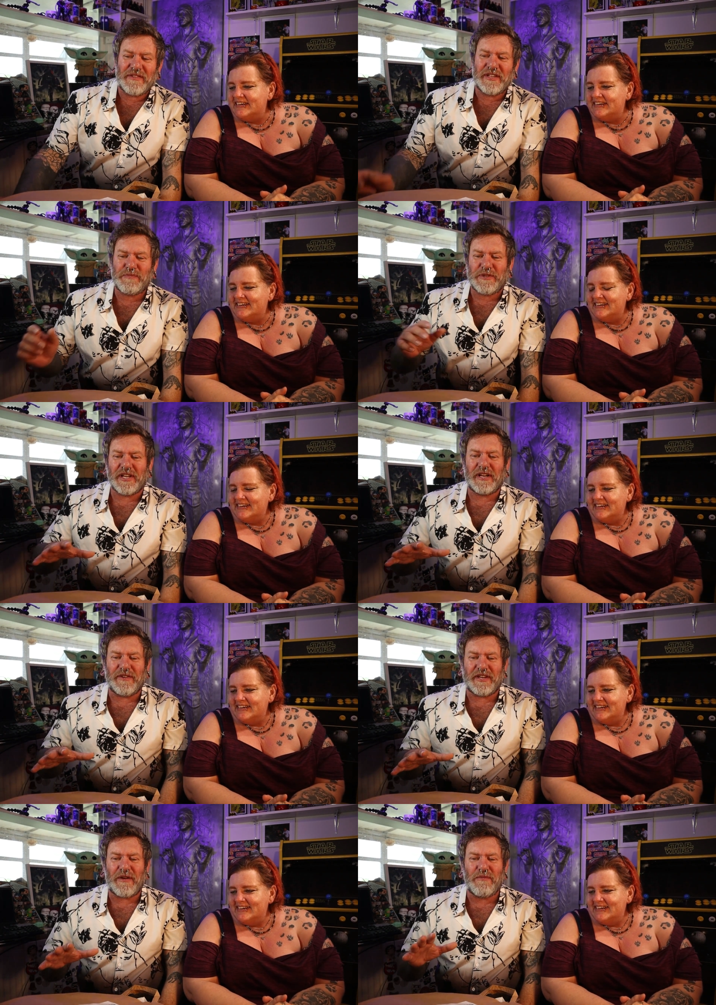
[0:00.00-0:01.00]
Speaker 1: this particular
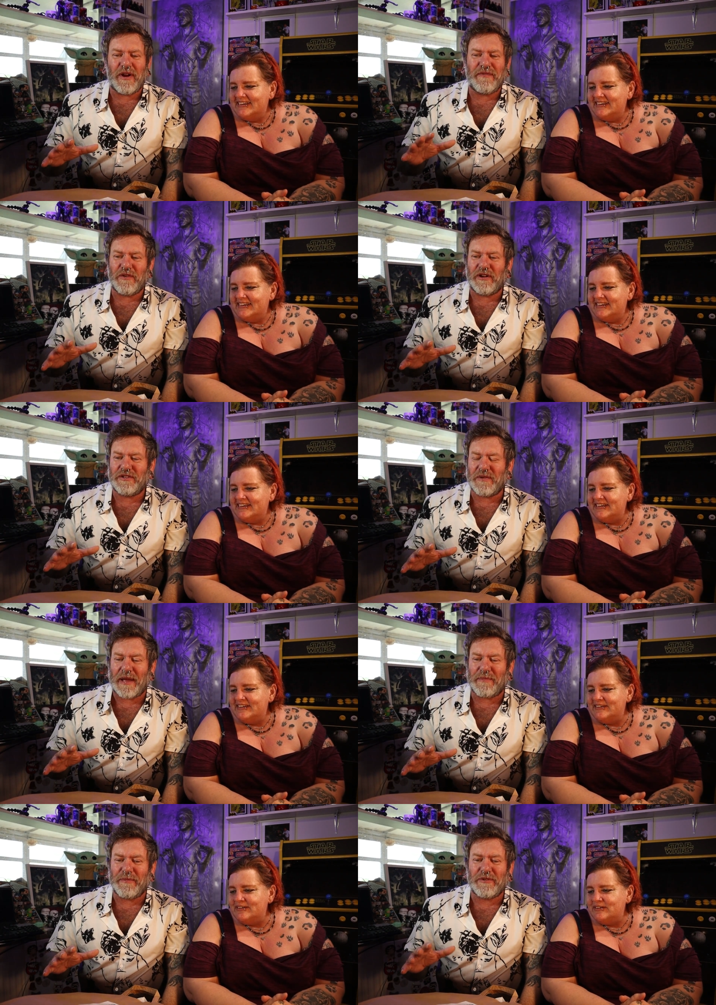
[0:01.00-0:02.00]
video, what I thought I'd do,
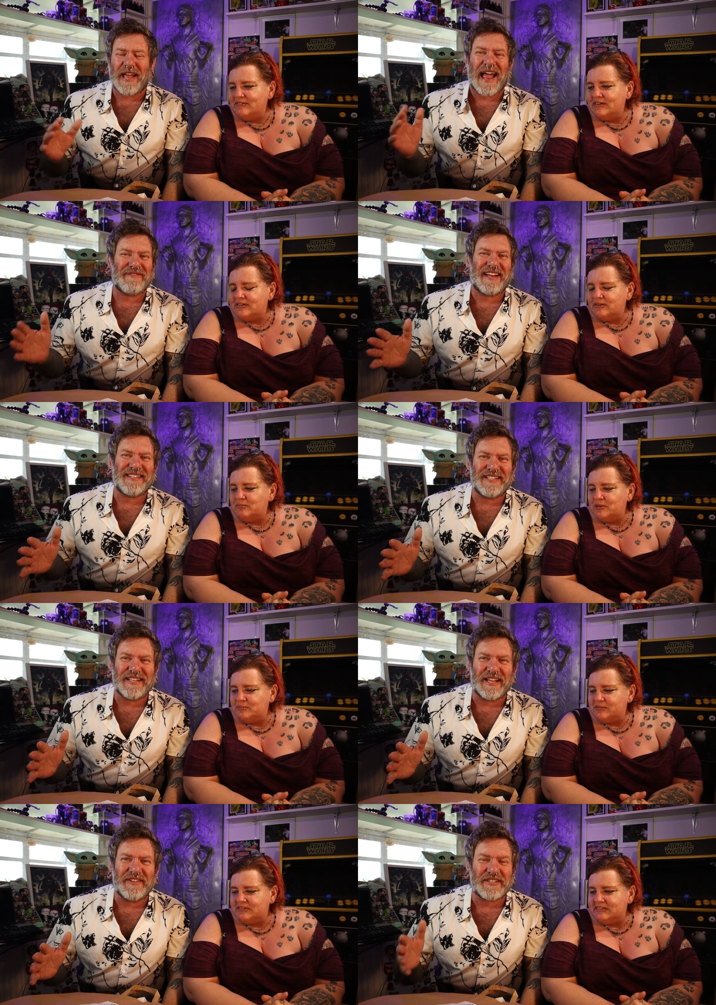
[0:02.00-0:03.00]
Abby, because I haven't actually
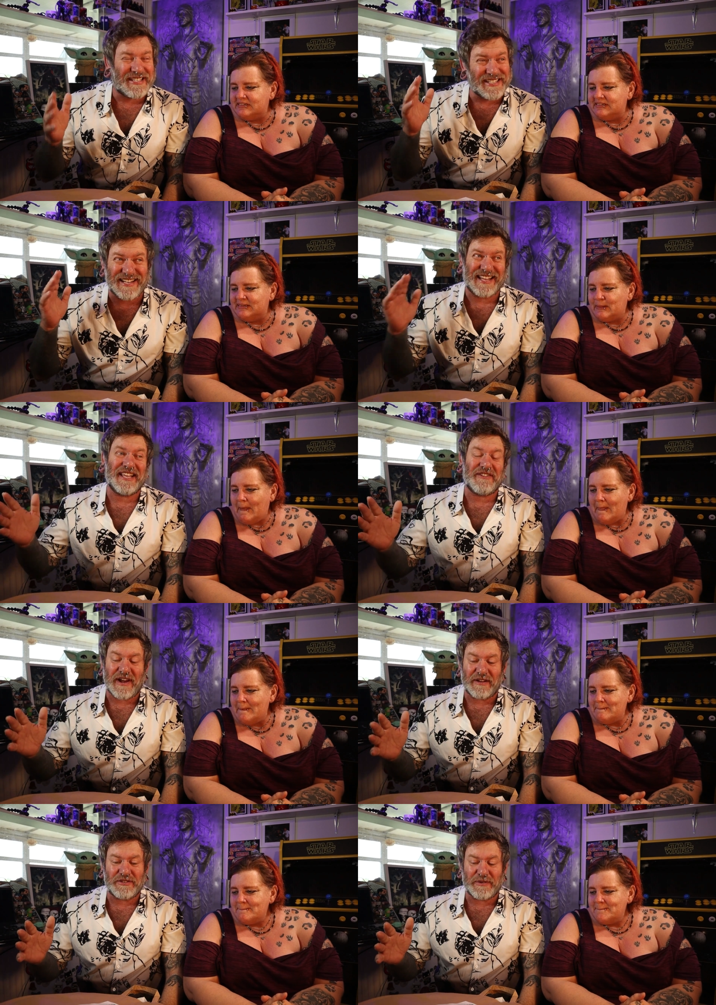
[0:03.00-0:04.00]
done this, I just didn't get
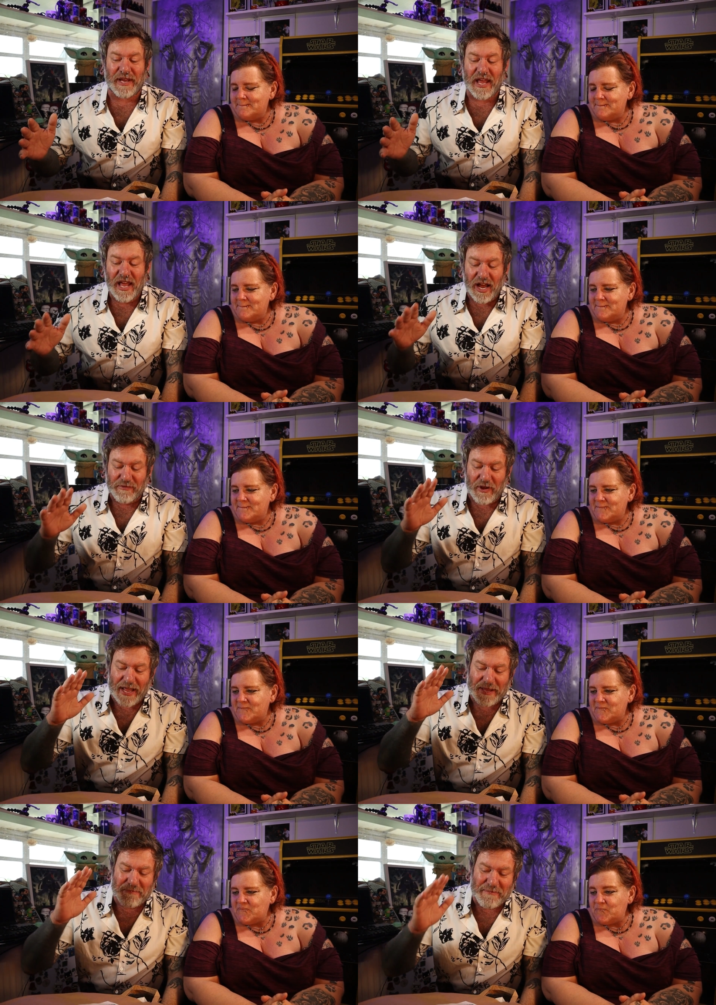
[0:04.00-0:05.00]
round to it. I've got
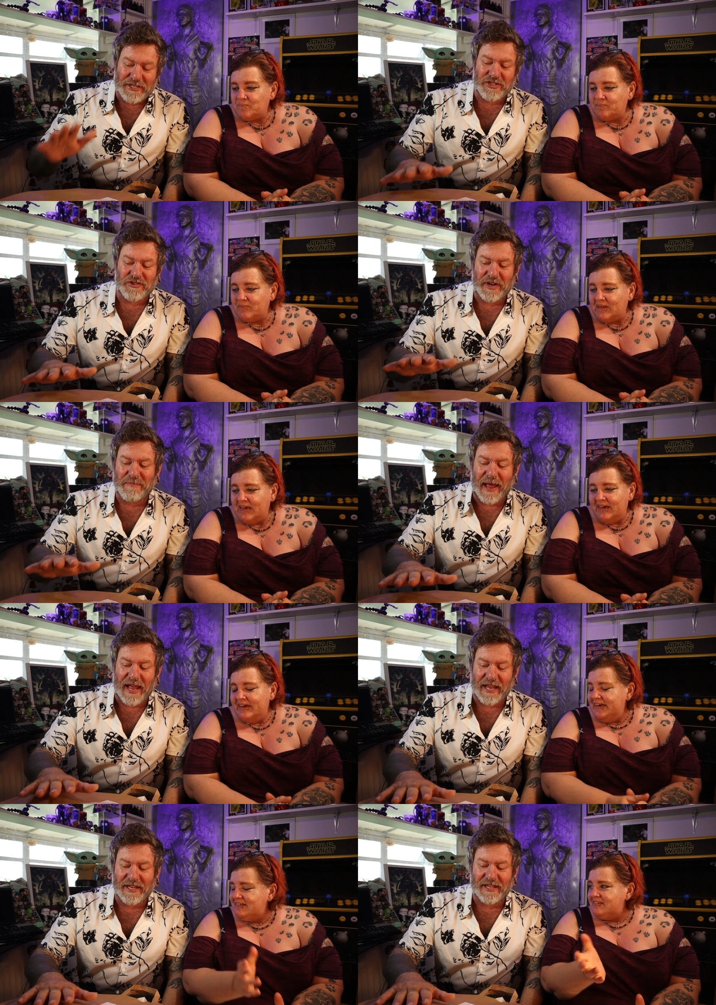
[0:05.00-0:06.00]
a mystery
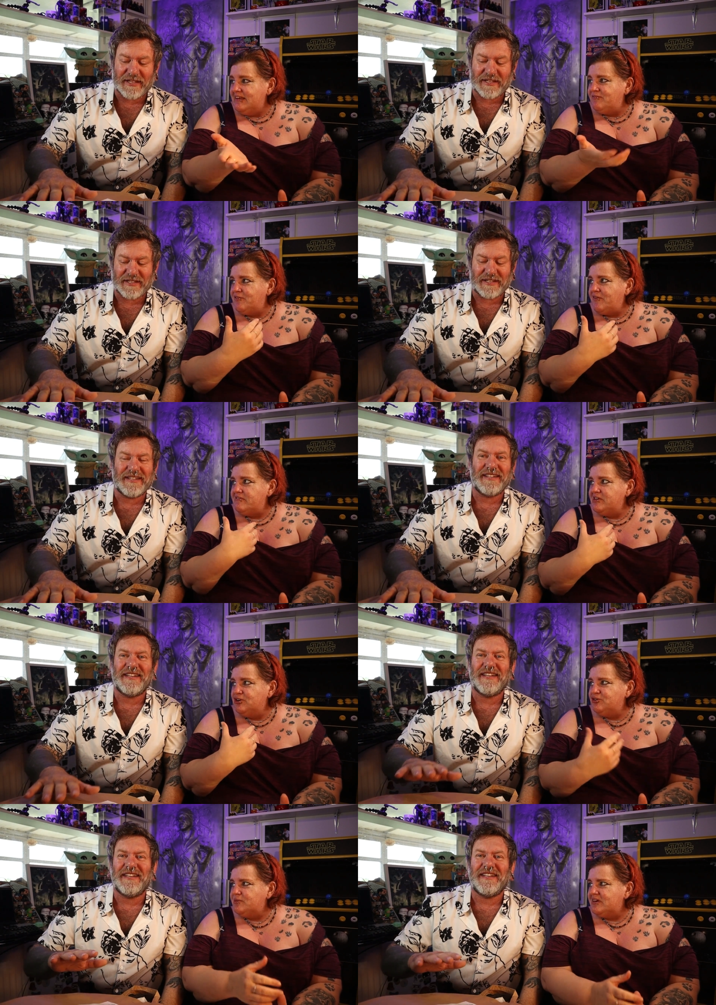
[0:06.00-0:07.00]
bag.
Speaker 2: It's never very
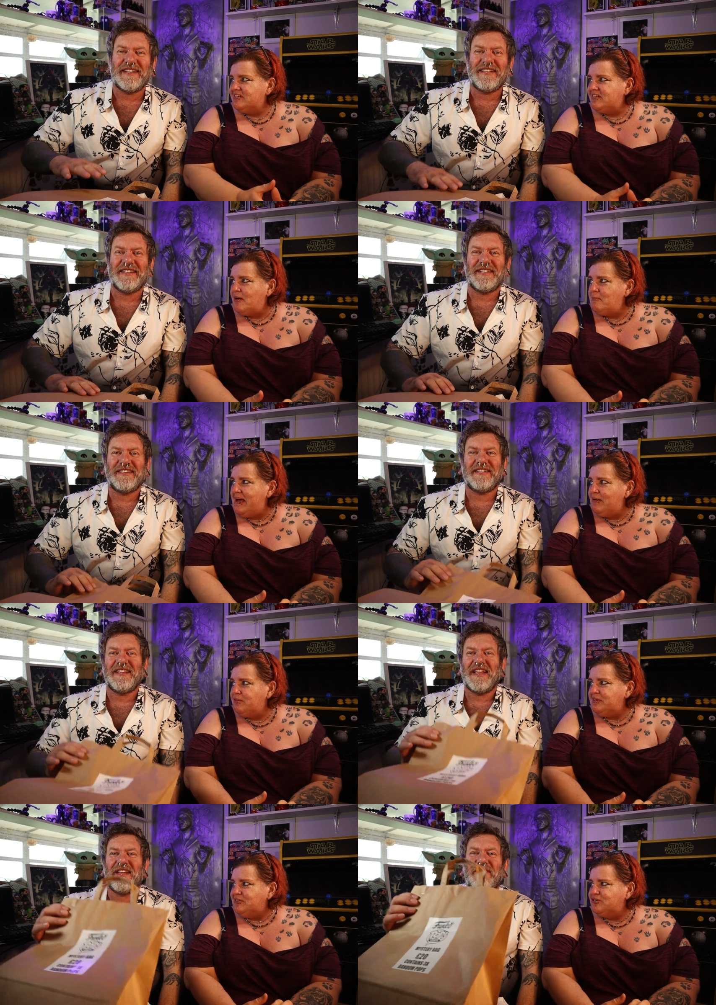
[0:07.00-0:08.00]
good when I start
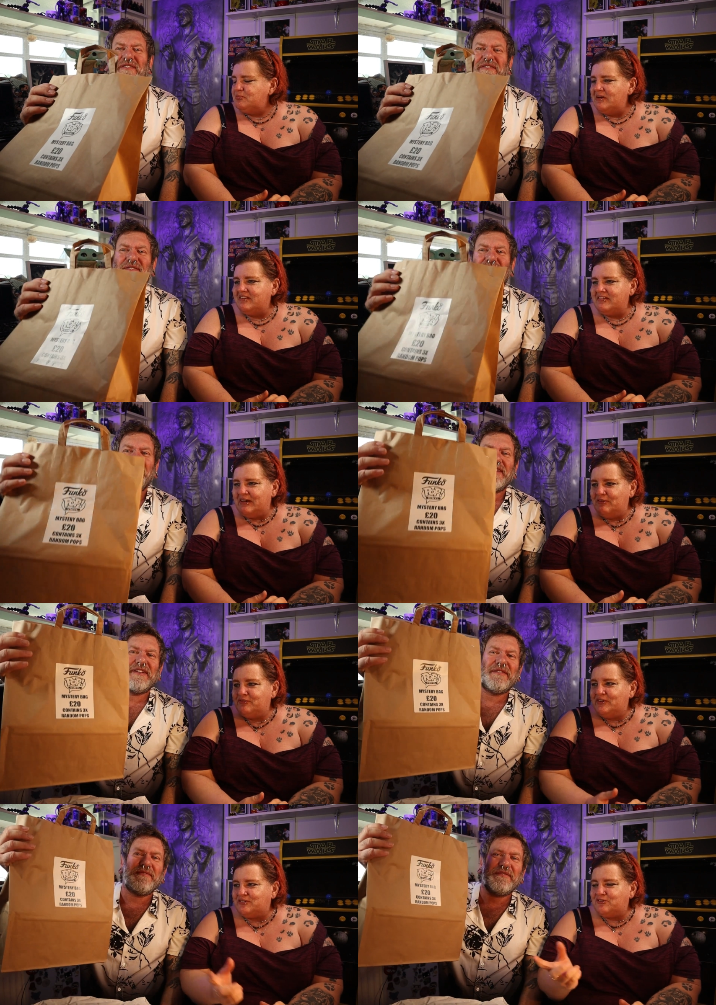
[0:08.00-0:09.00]
mouthing to
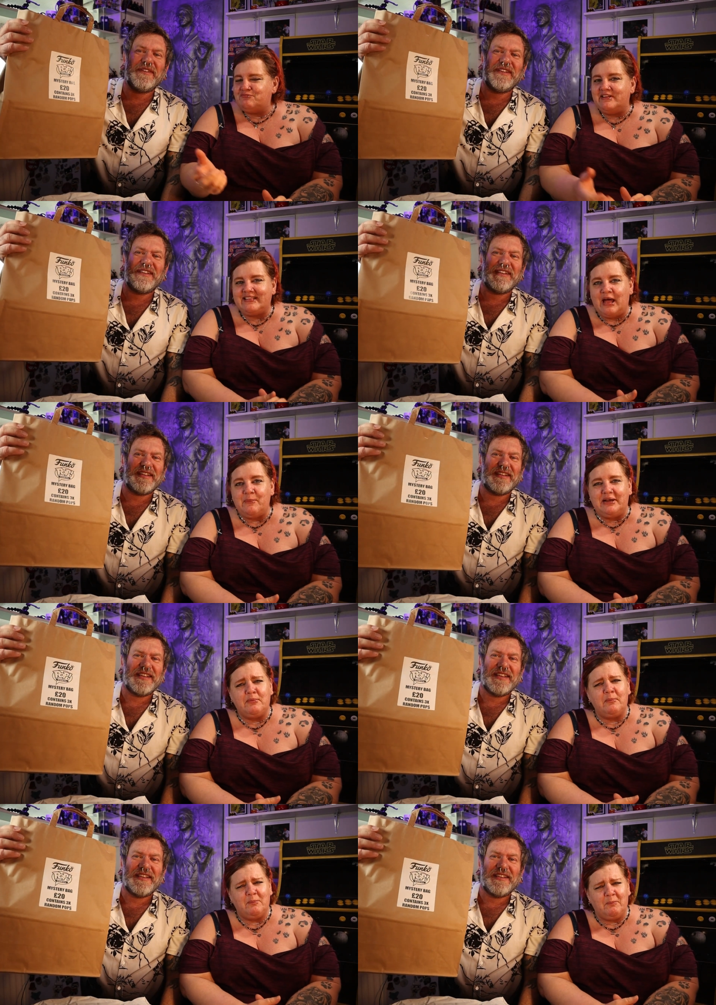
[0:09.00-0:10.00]
myself. I just read that and went...
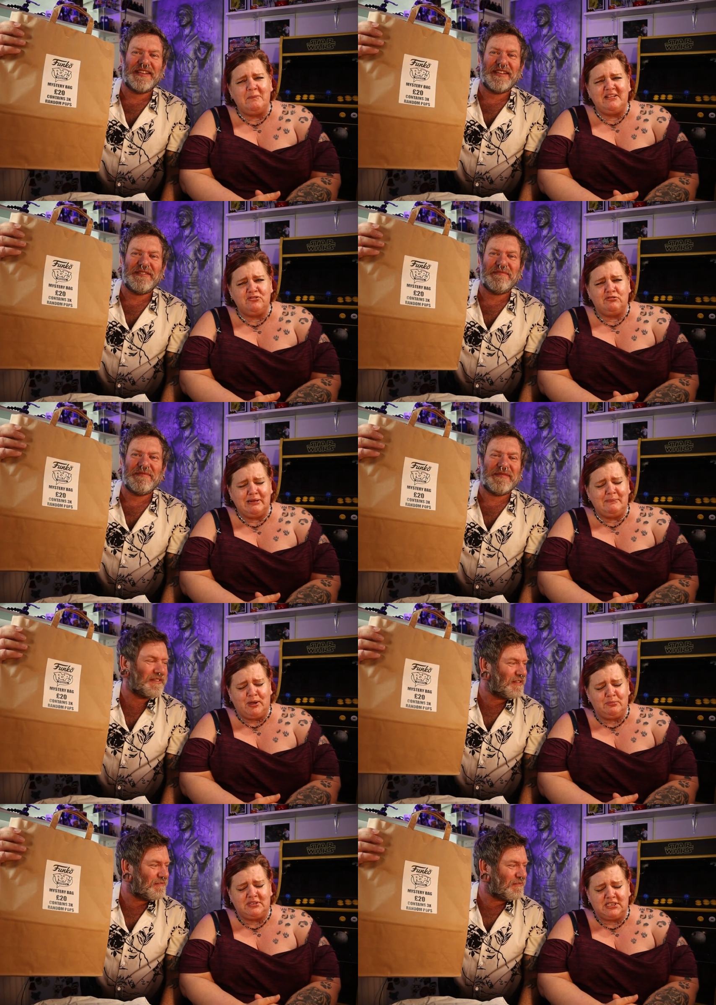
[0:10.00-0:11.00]

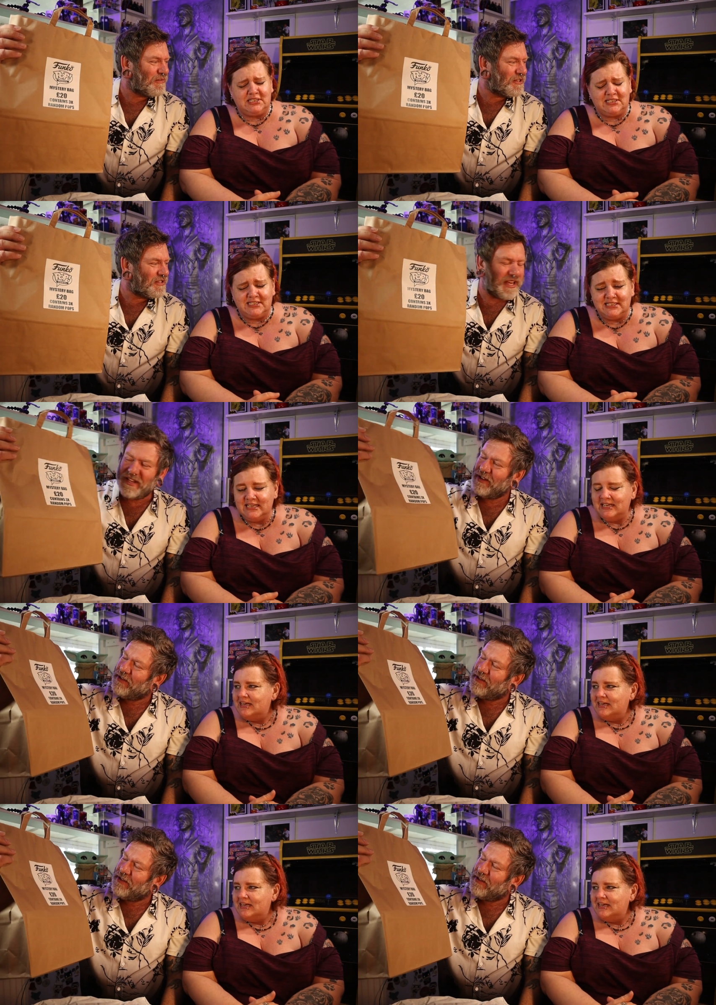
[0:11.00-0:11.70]
Speaker 1: What did you say though?